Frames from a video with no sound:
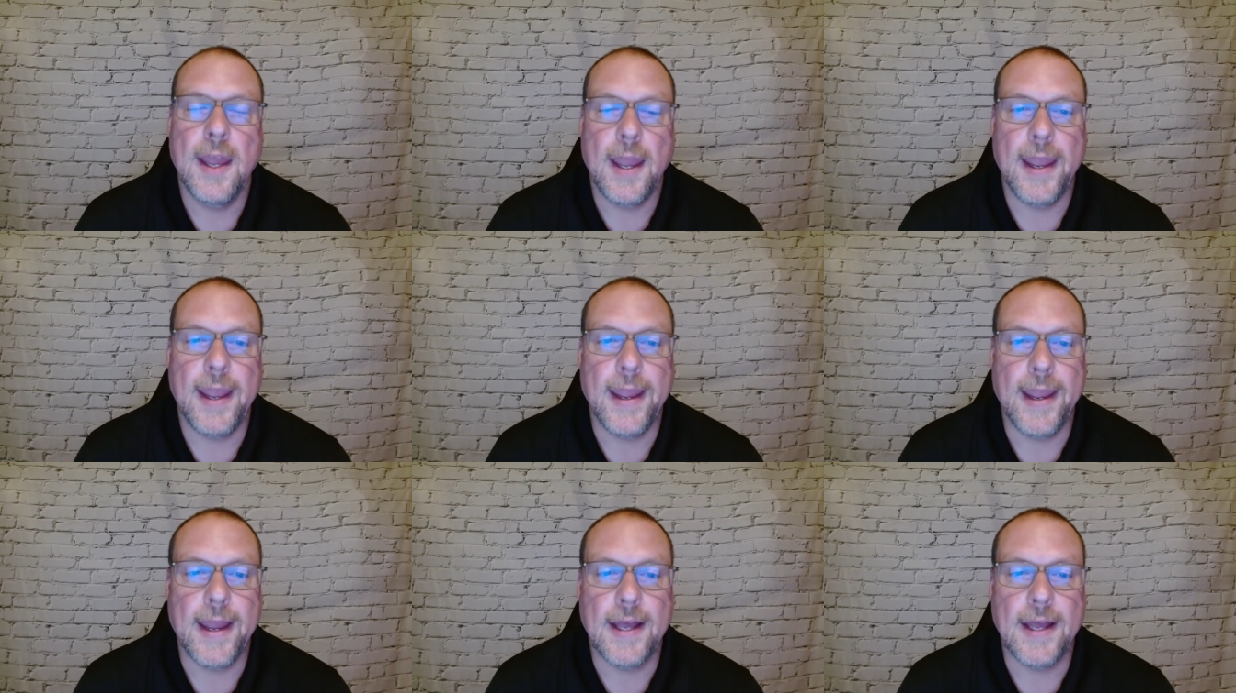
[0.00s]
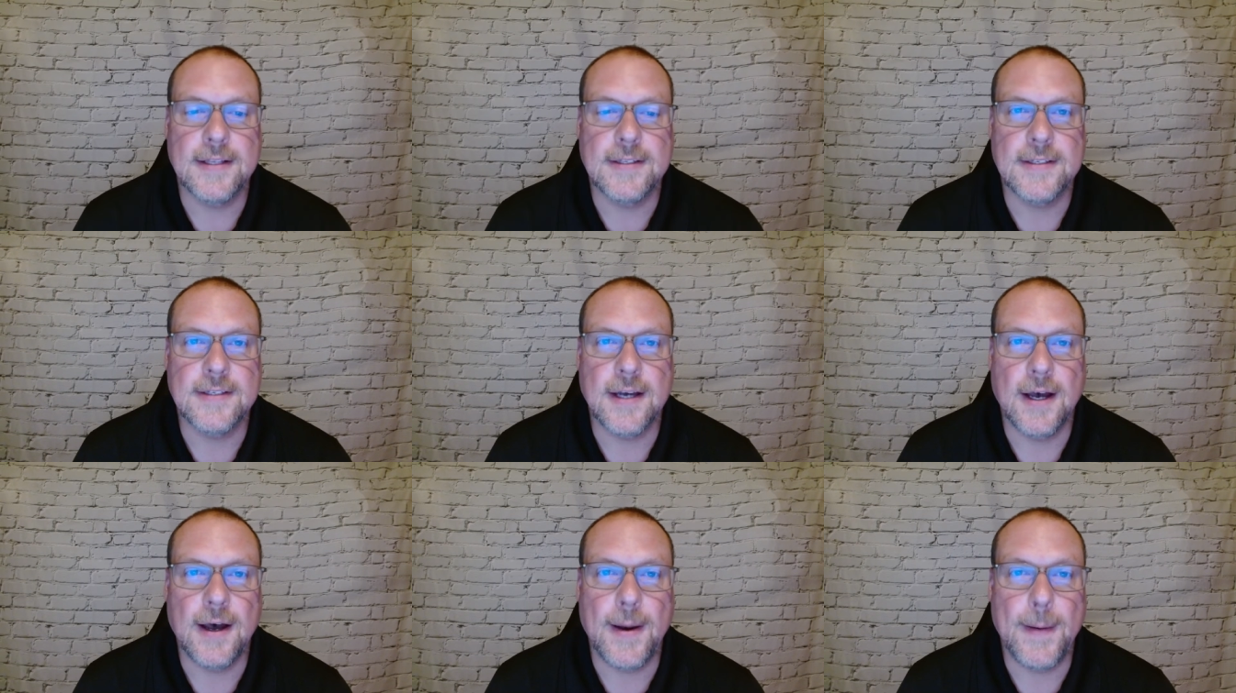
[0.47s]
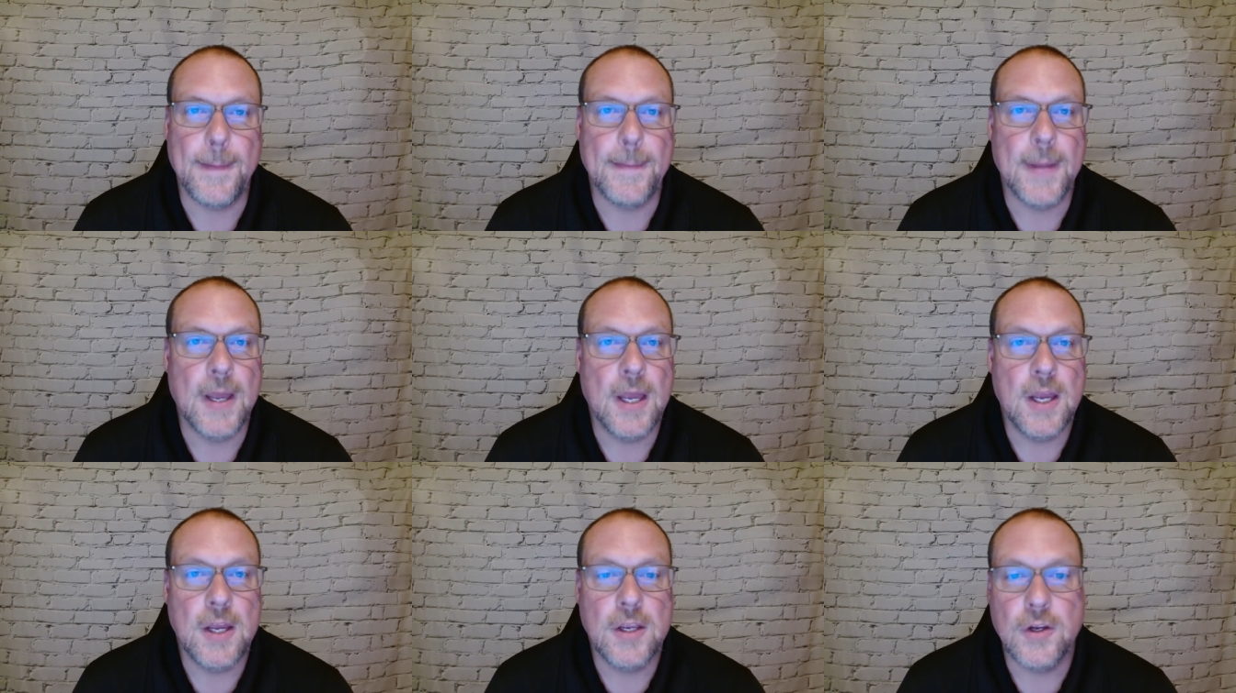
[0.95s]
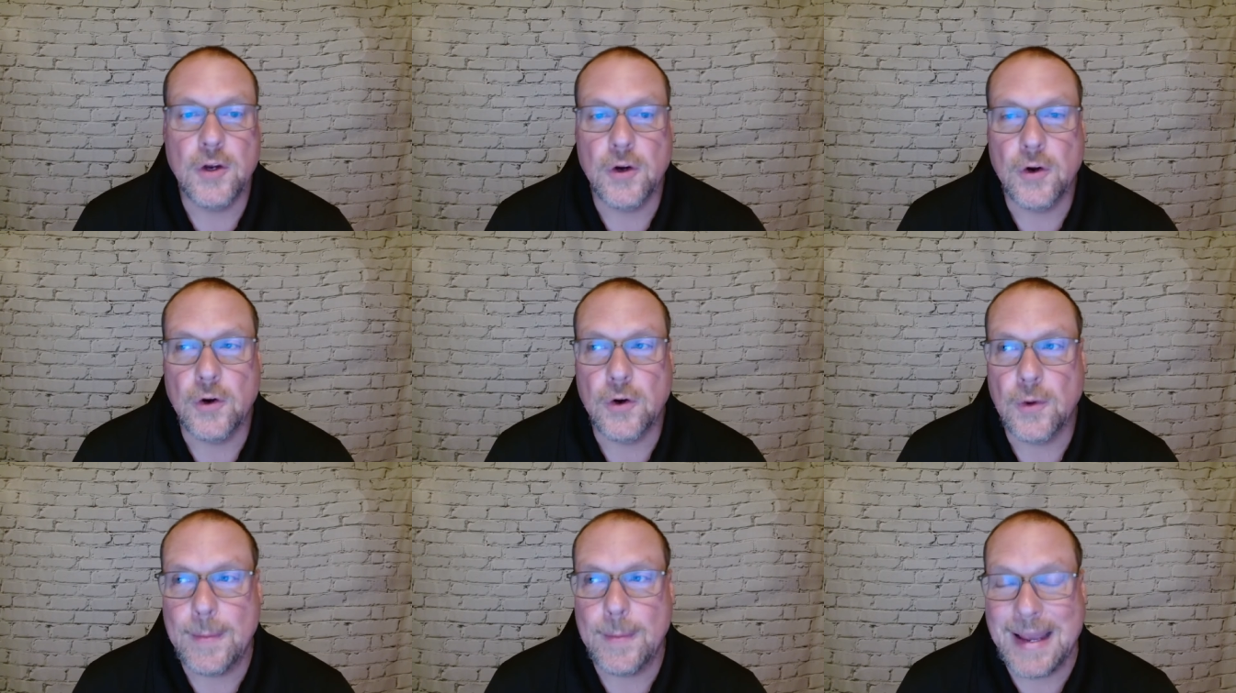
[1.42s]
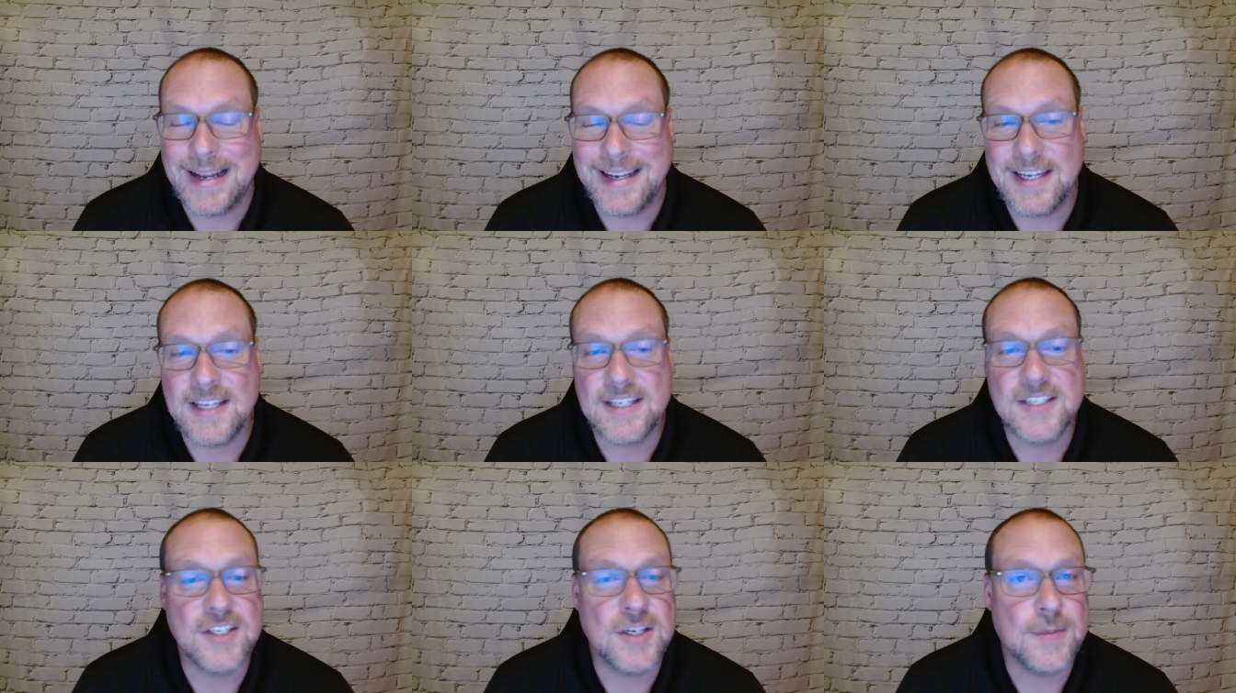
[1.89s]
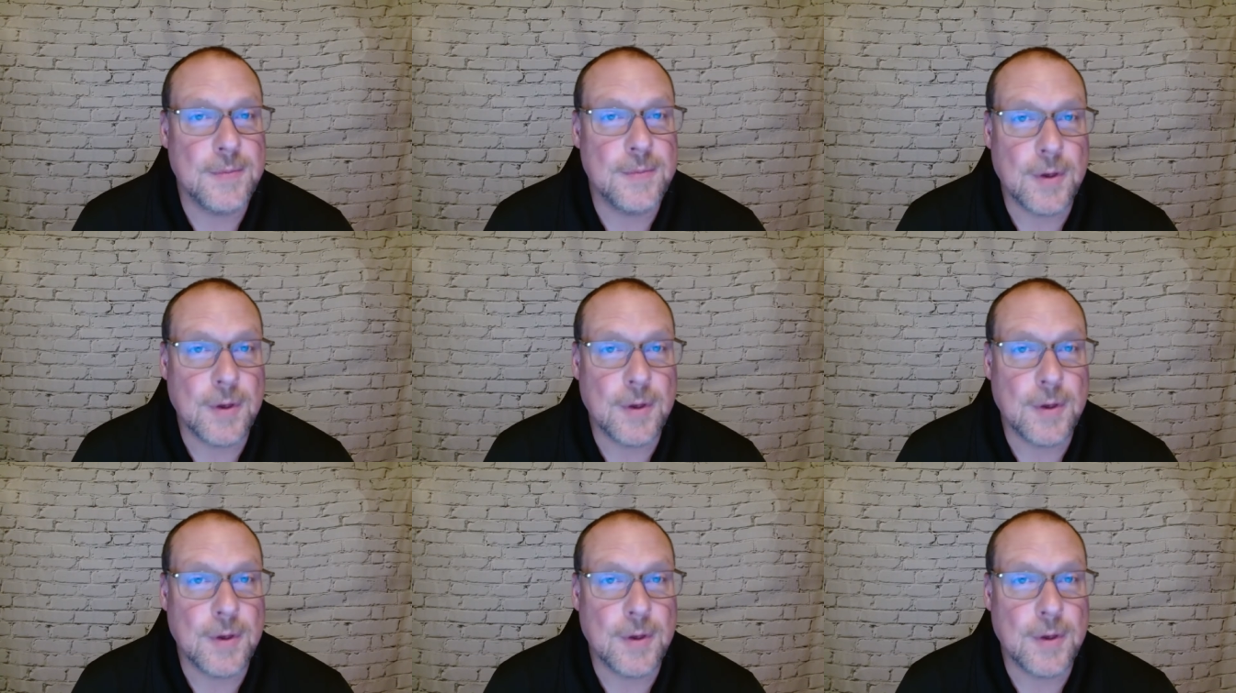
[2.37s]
And um, your magnesium,